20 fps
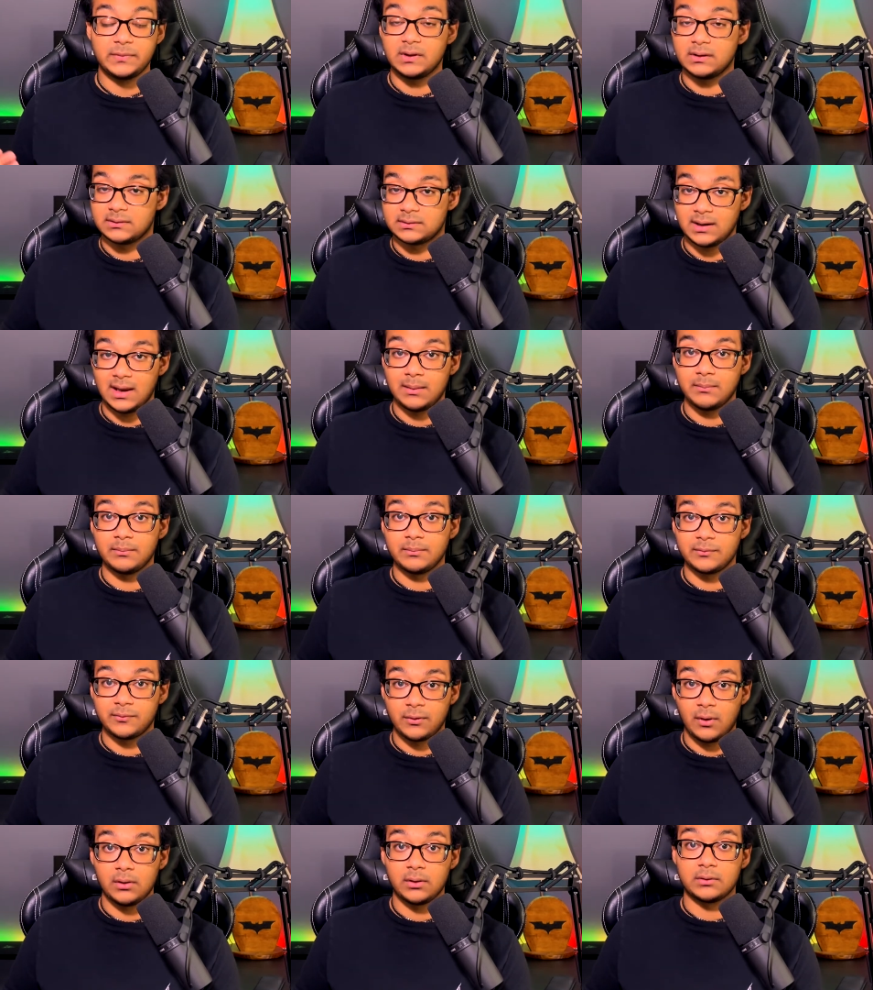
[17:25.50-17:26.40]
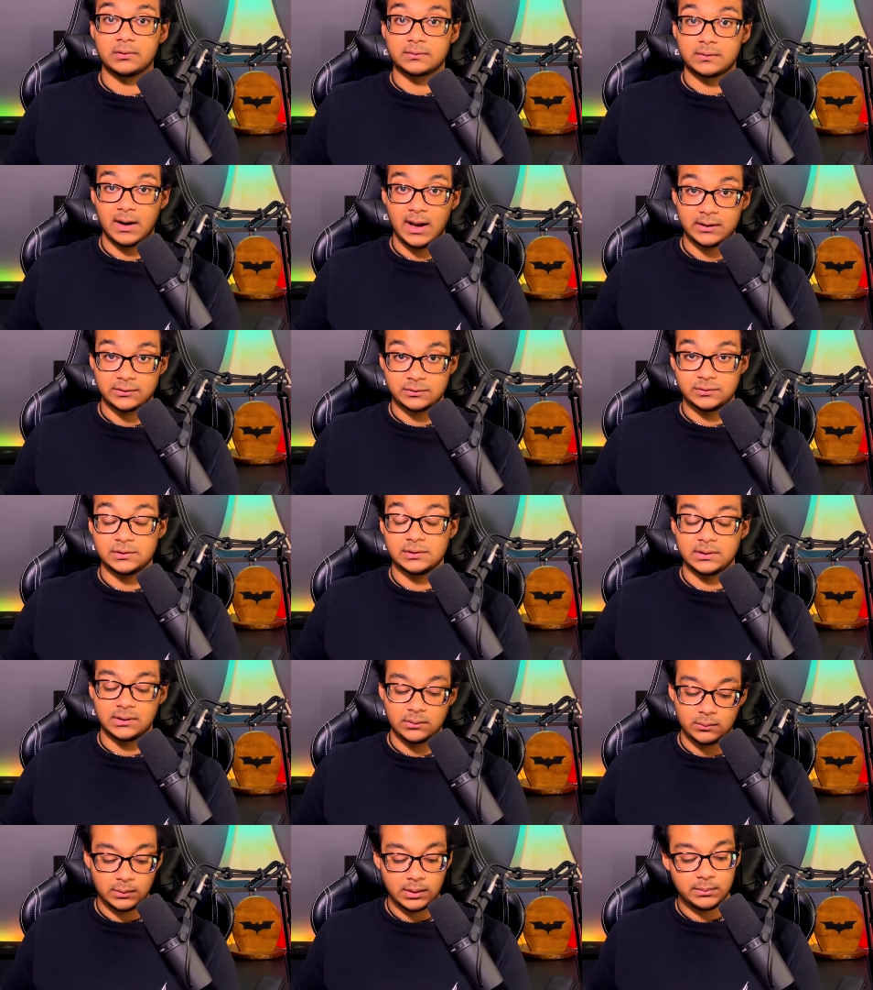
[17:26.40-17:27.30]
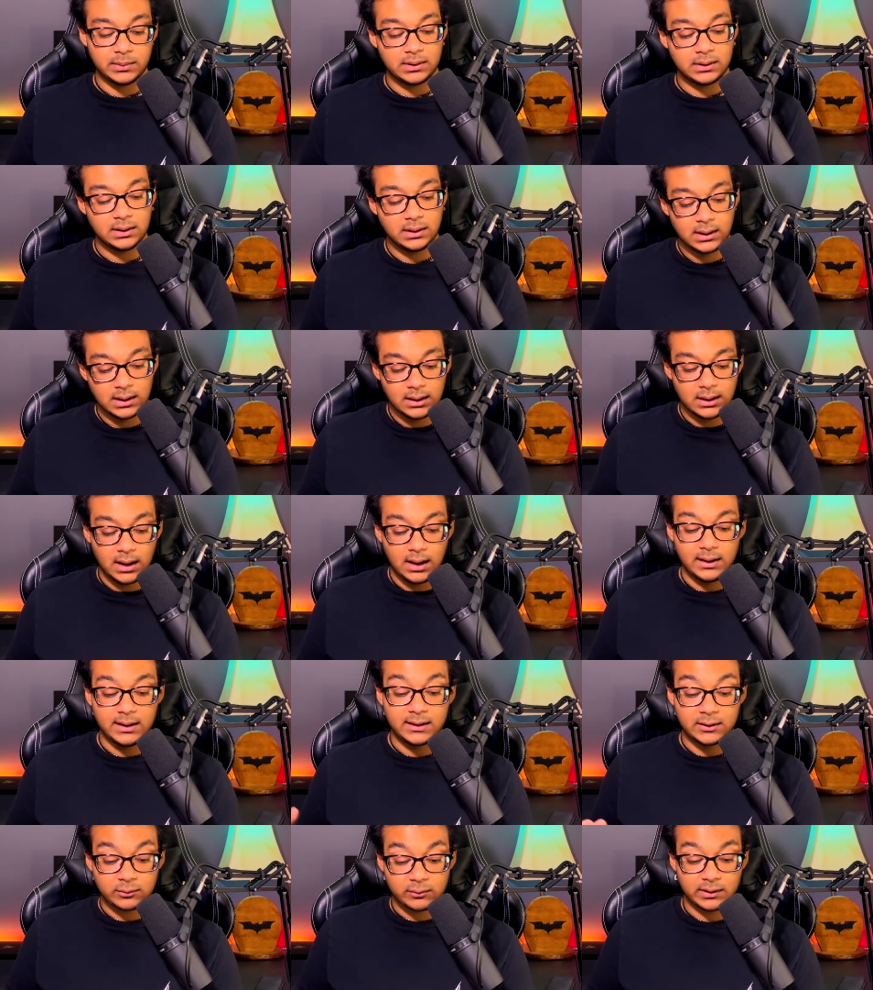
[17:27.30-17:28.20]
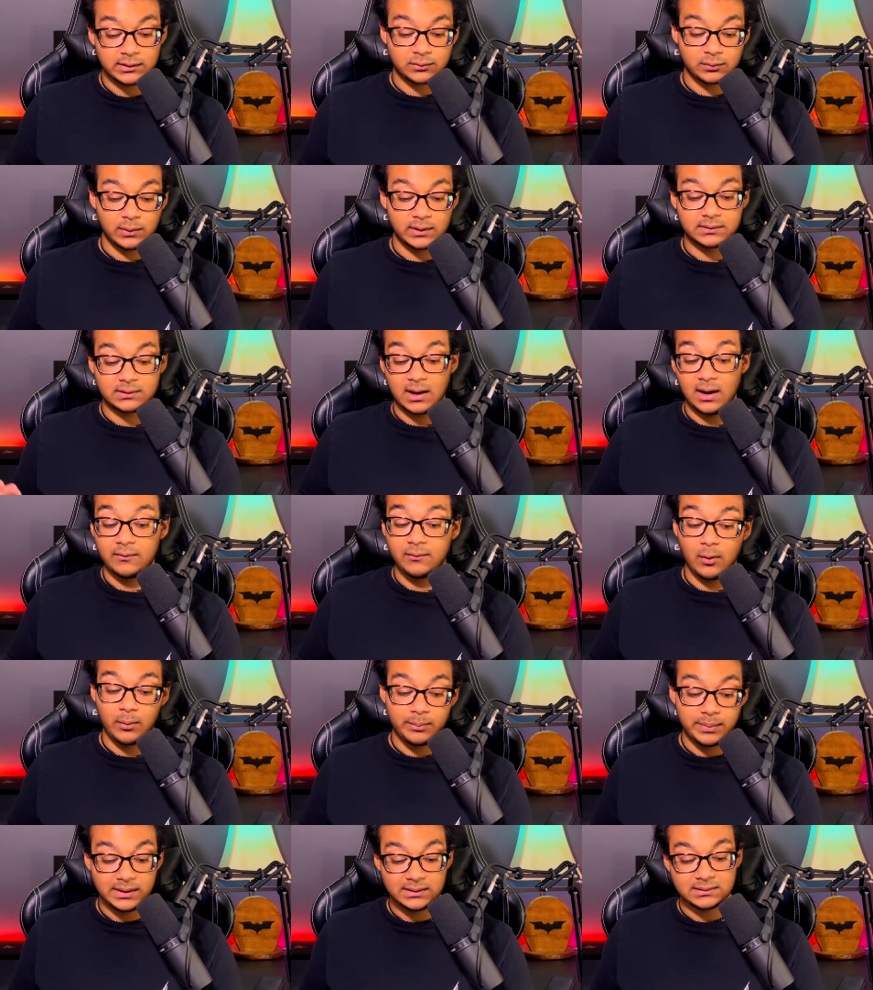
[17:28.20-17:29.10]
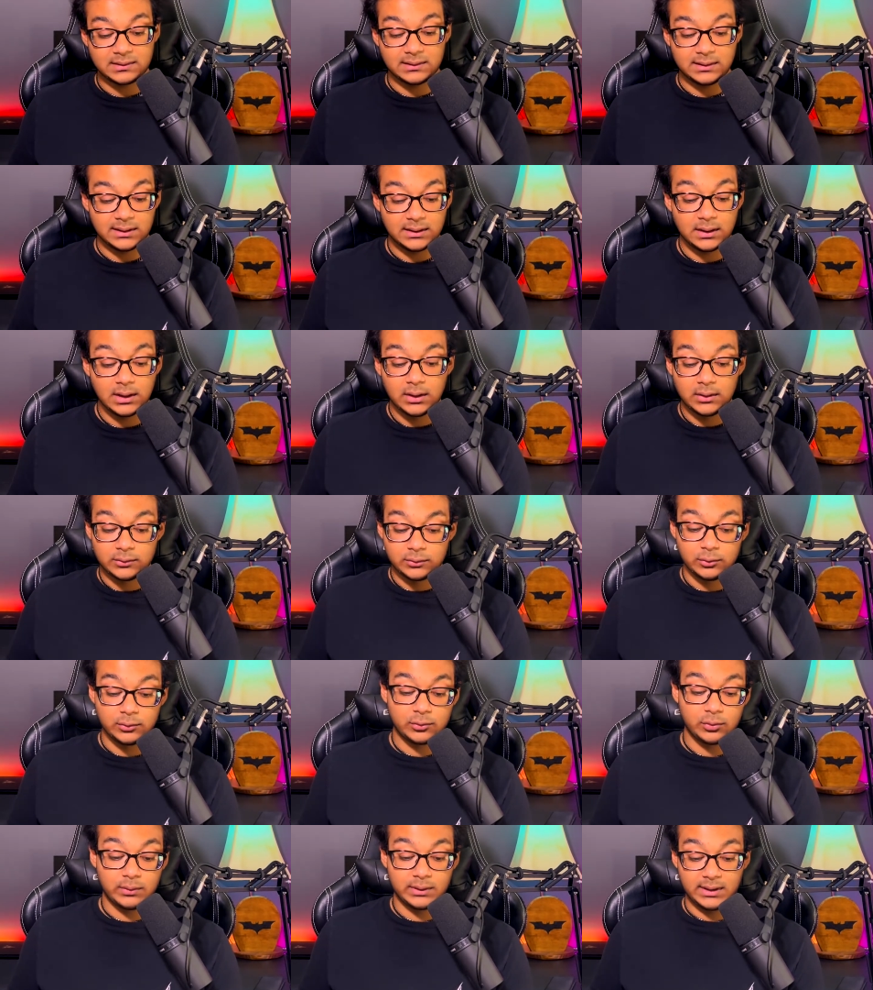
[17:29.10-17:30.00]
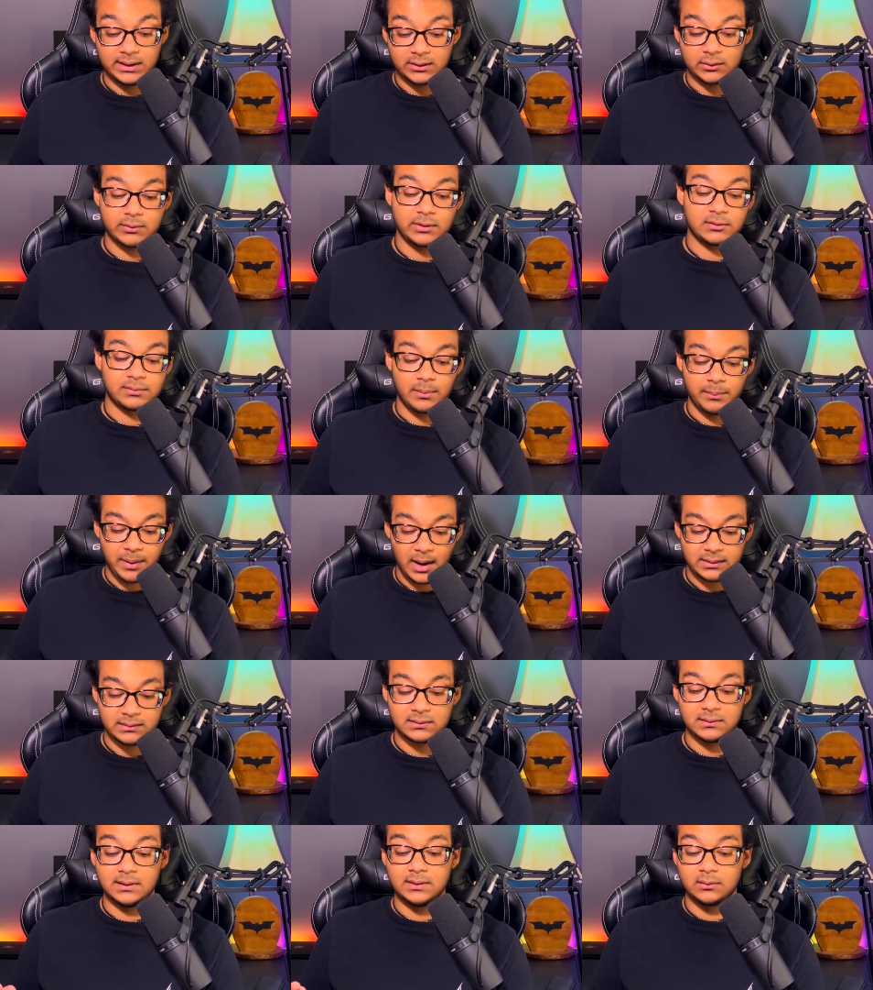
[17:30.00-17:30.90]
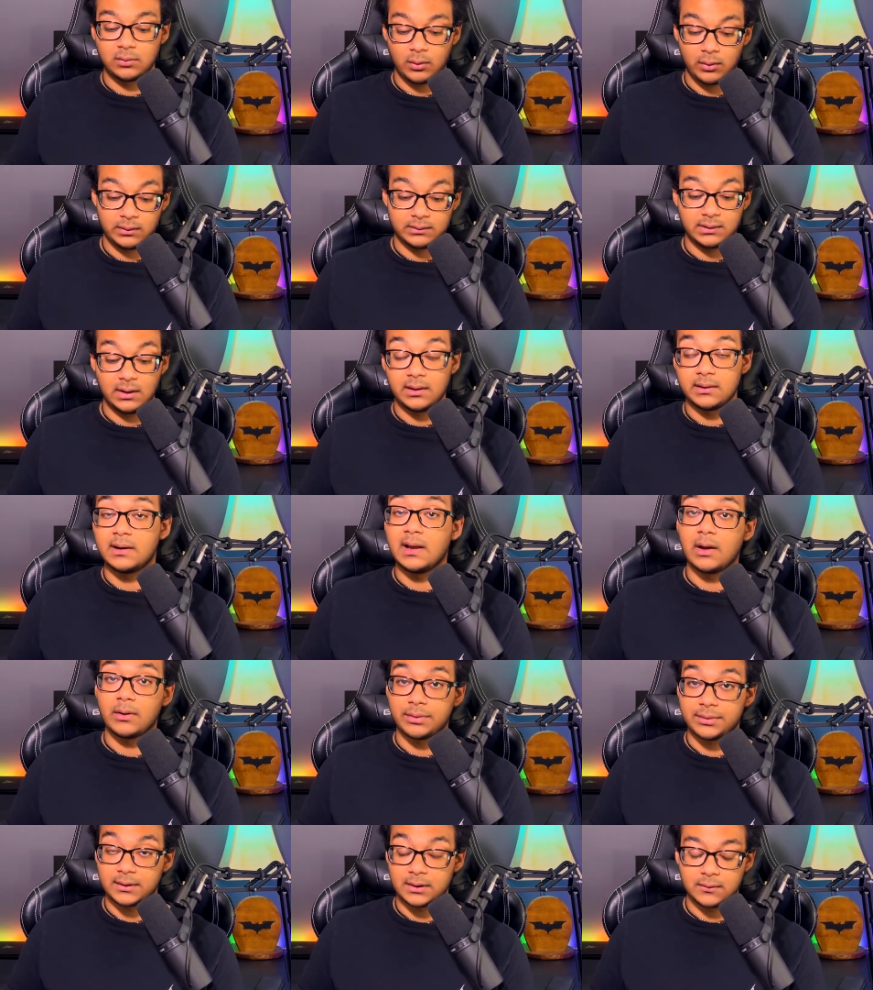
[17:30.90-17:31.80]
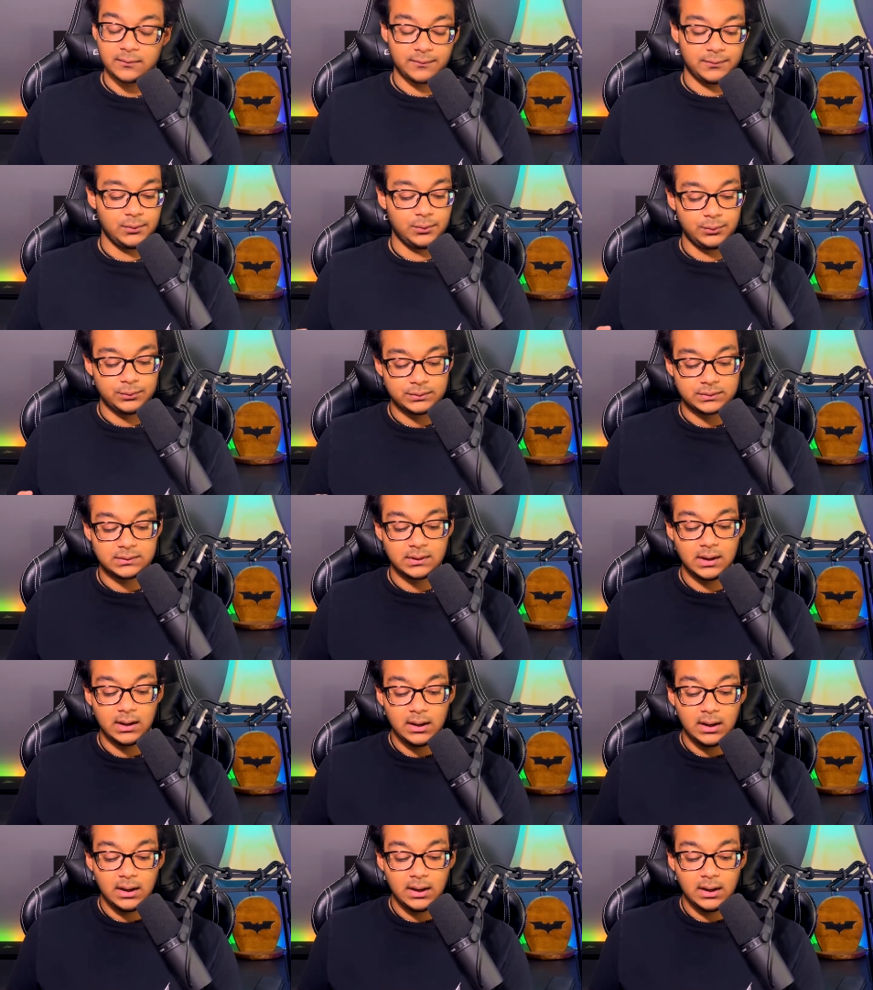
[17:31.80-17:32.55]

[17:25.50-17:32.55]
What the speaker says: the same follows for estrogen in women, increased risk of obesity due to an increased propensity towards unhealthier foods,